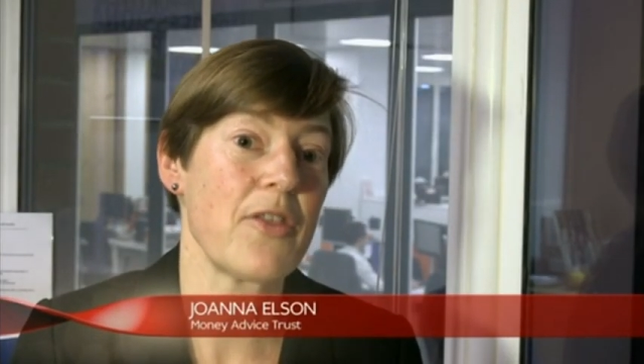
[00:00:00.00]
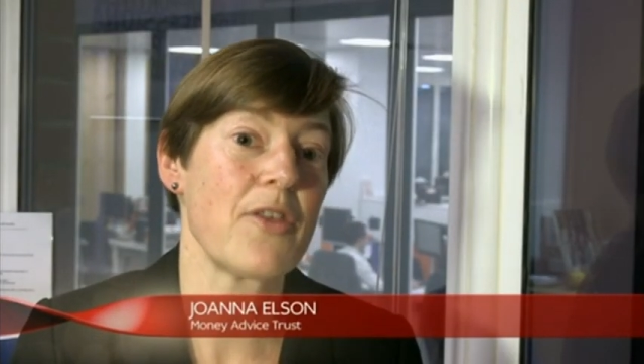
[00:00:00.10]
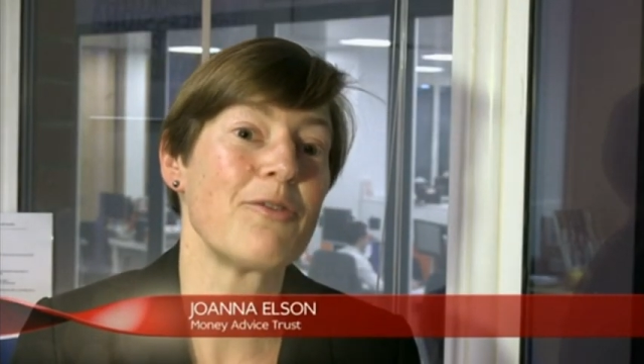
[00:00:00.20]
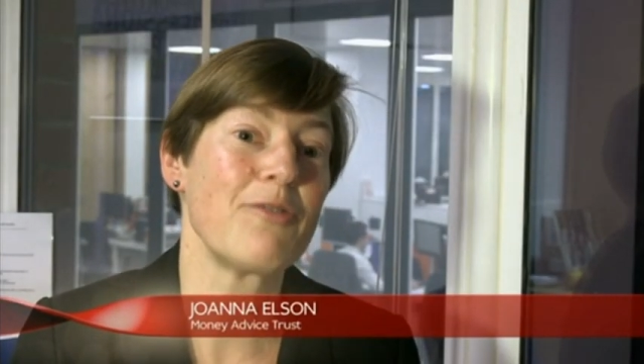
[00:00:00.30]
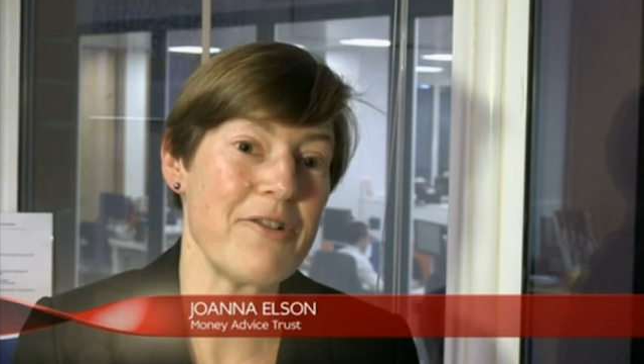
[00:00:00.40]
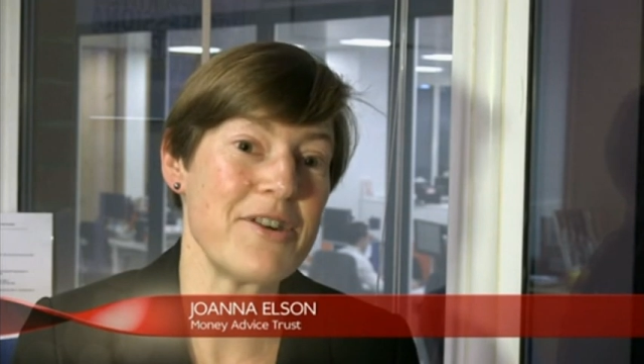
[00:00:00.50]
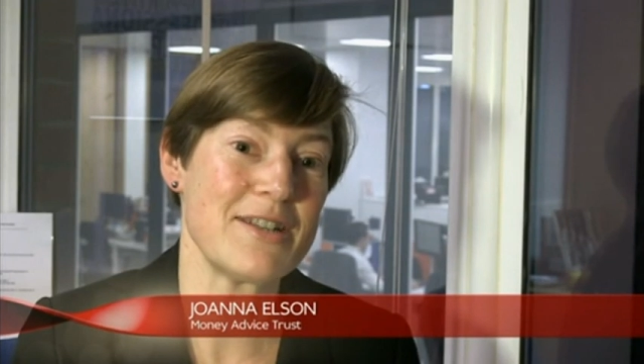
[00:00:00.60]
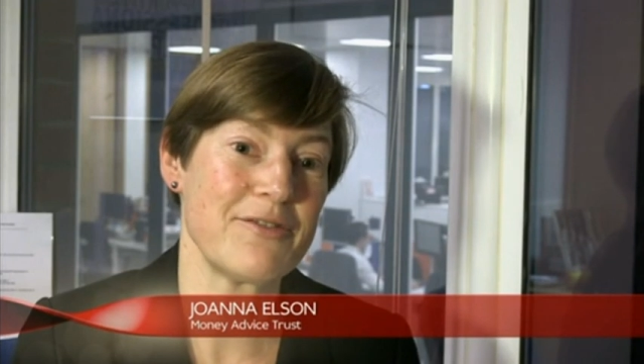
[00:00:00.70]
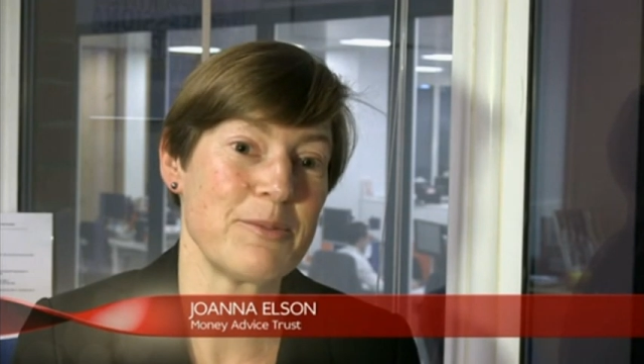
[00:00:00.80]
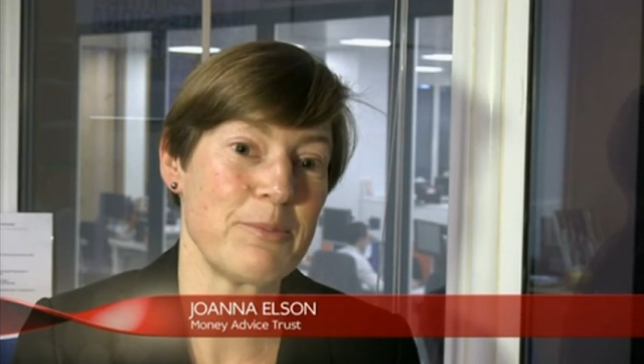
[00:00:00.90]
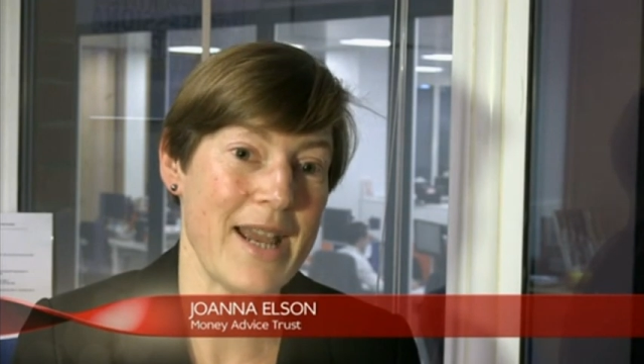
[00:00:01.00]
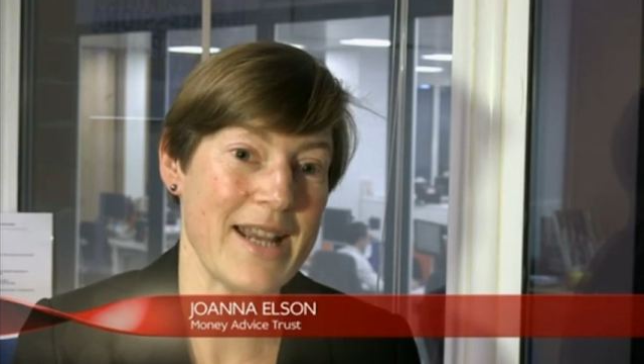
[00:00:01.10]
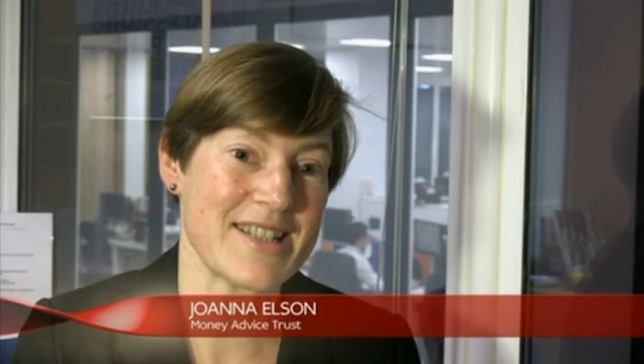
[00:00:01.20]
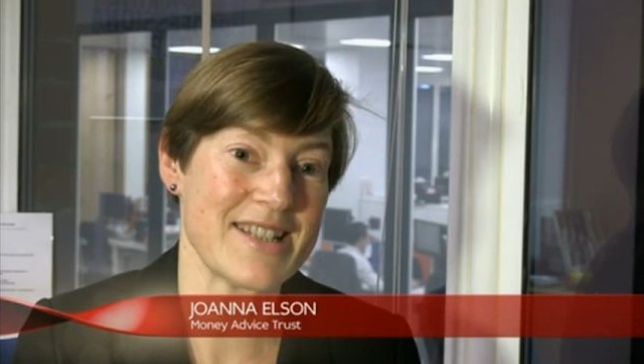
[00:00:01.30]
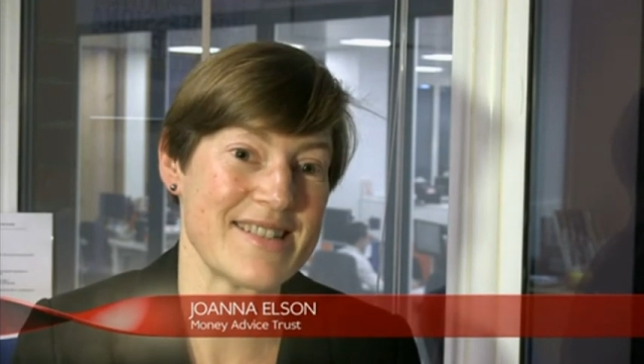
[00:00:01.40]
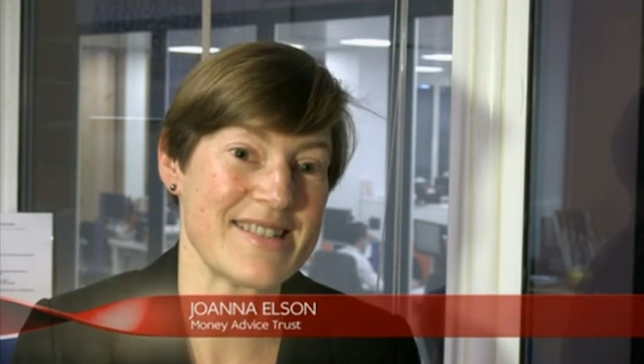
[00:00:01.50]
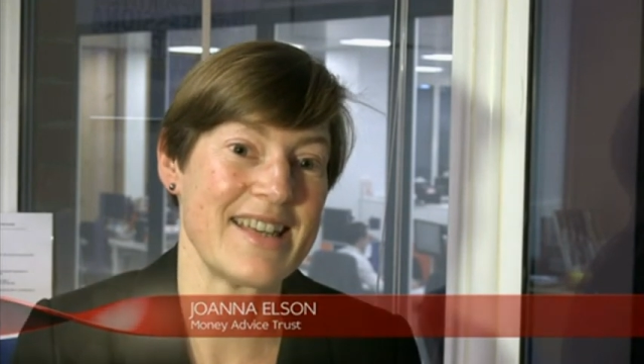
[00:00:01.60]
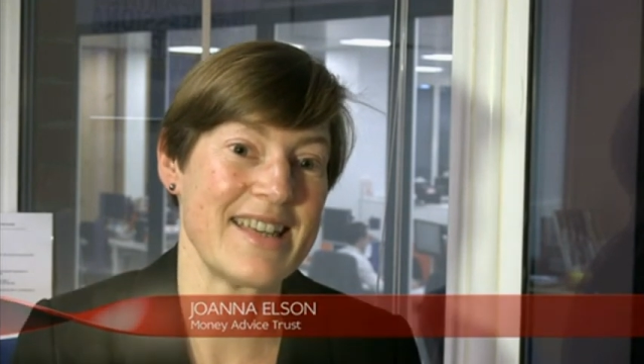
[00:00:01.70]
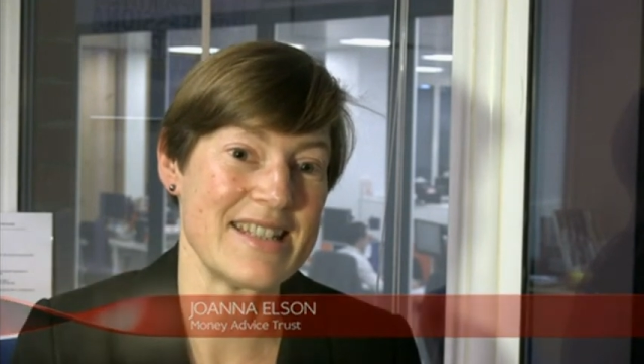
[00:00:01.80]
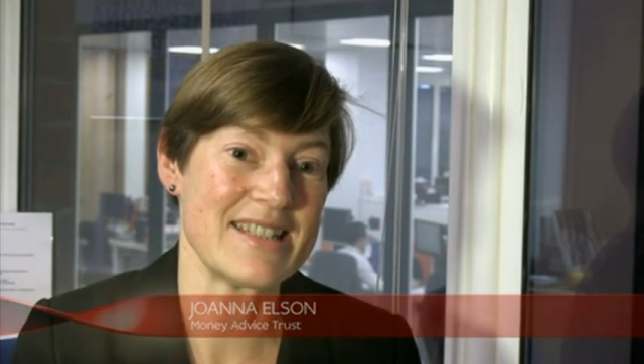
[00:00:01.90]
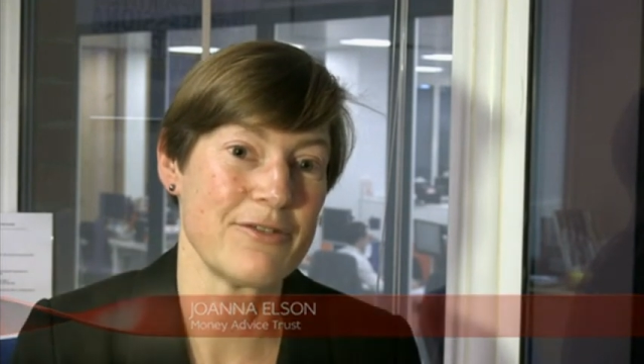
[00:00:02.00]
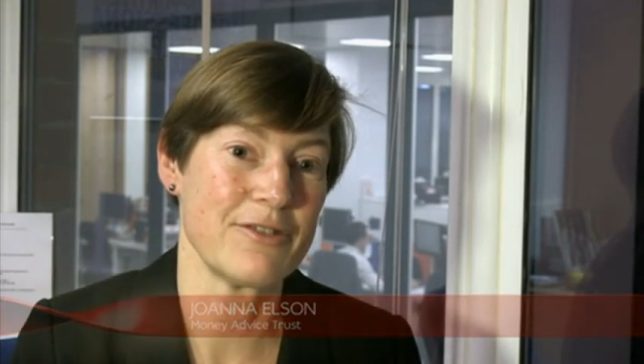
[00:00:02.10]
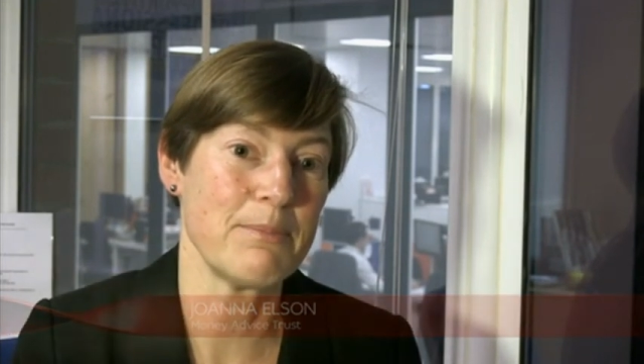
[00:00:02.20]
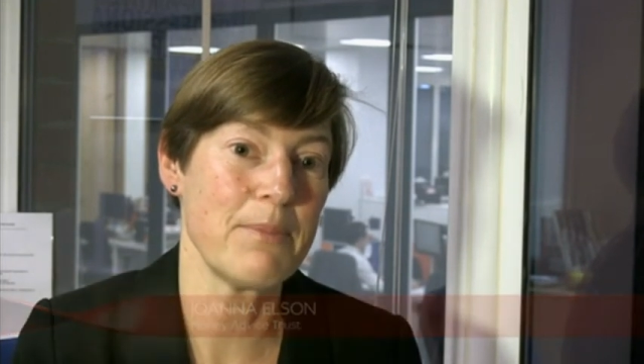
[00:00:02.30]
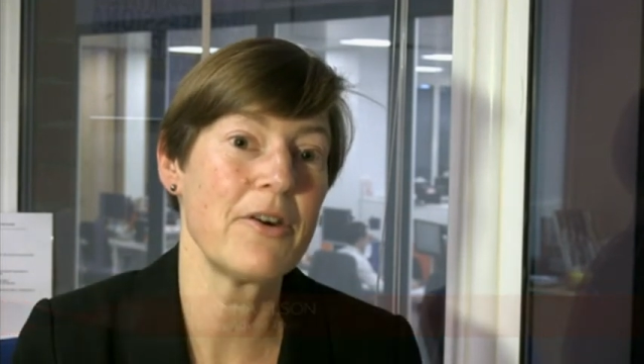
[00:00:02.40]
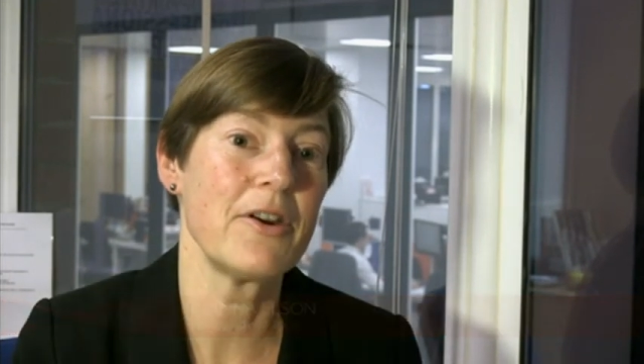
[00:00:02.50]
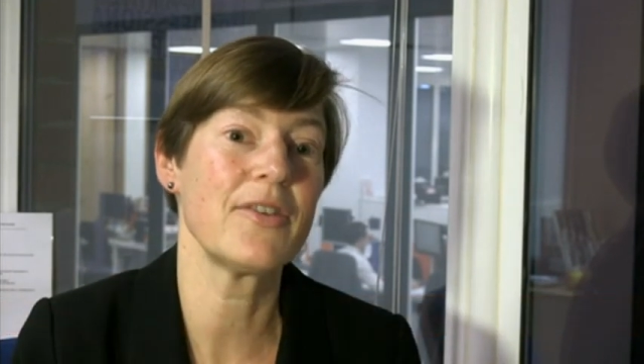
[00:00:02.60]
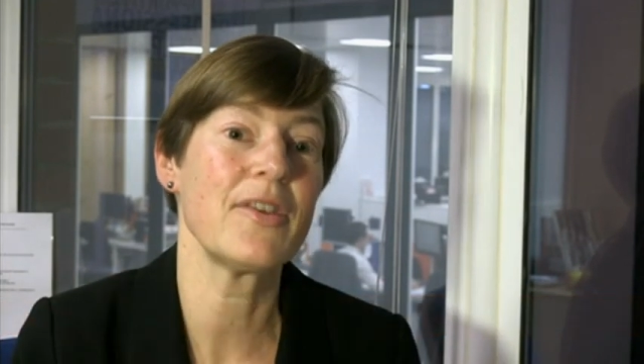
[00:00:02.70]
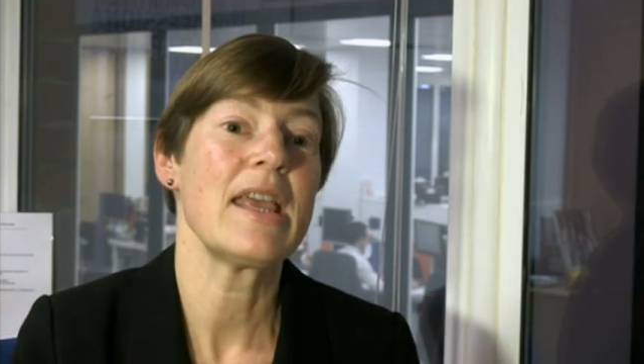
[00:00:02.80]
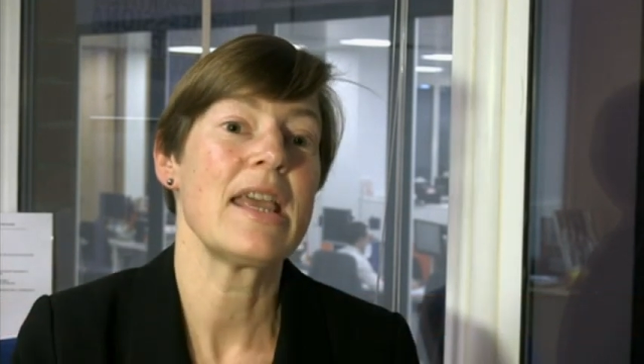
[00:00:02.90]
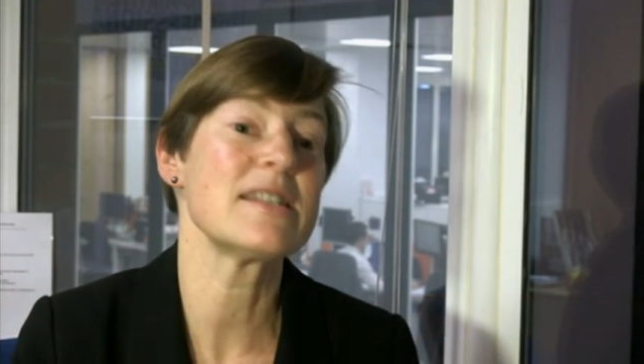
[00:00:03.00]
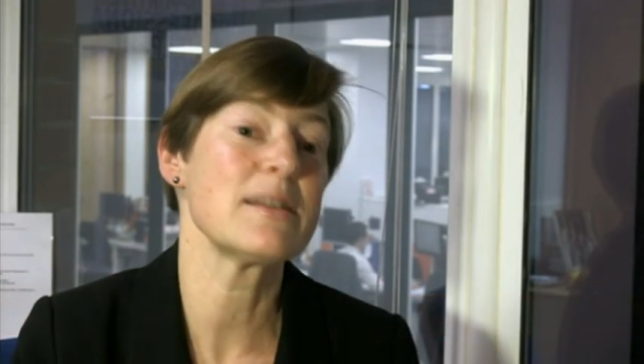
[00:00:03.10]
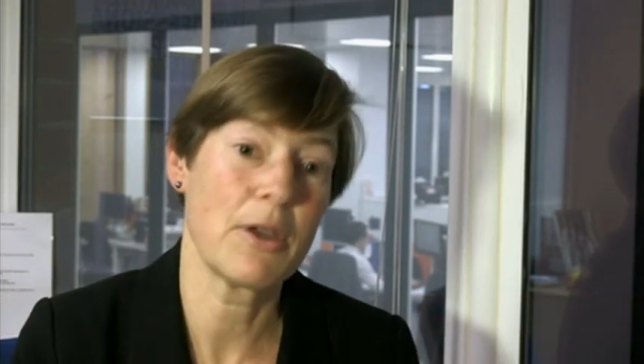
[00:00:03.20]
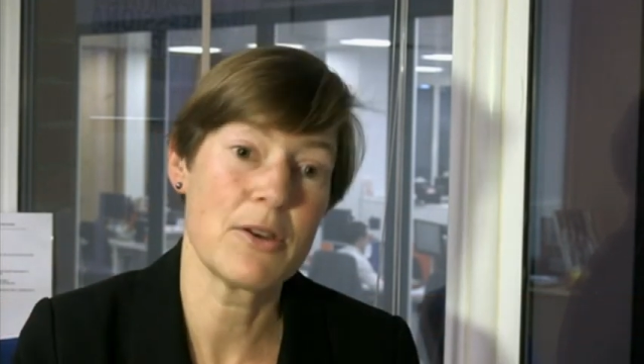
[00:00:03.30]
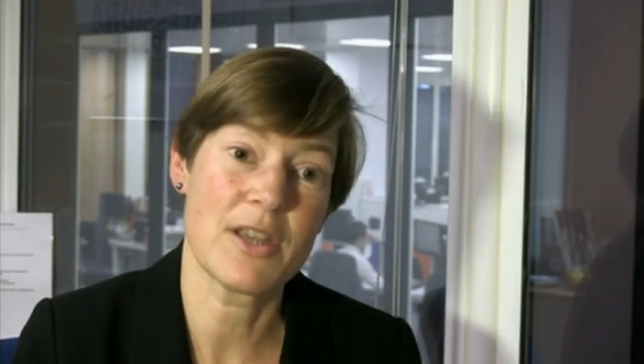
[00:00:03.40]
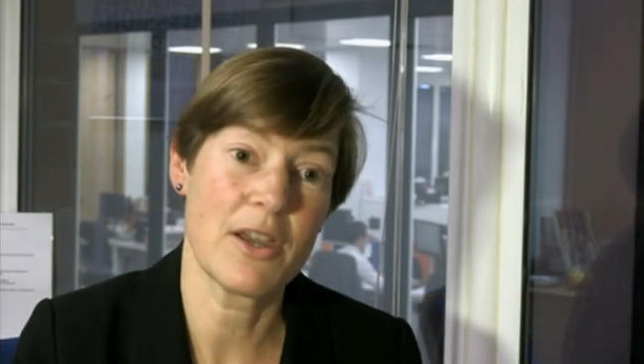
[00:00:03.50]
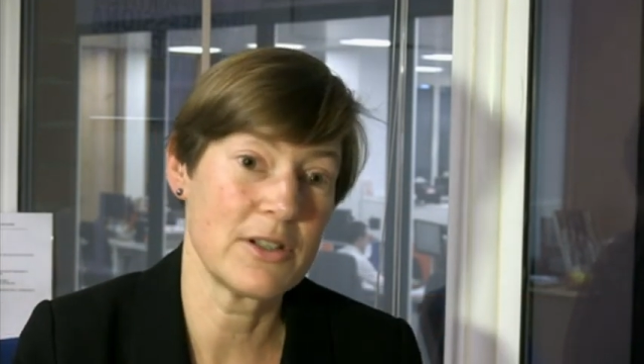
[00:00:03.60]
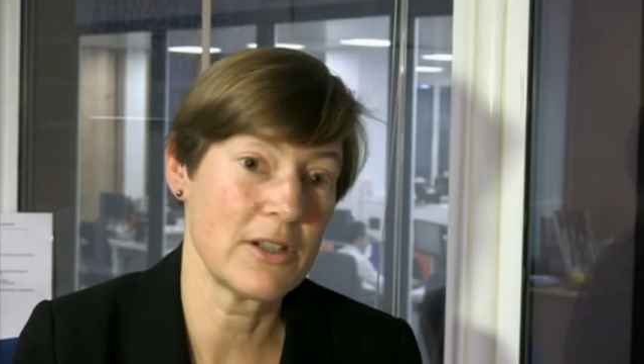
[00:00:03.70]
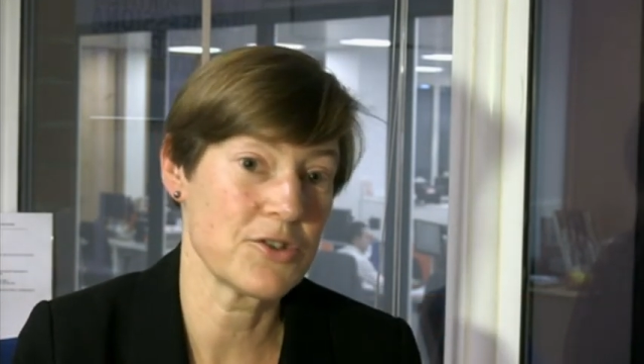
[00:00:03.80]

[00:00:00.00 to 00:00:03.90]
that there's very different practice uh, in different boroughs. It's a postcode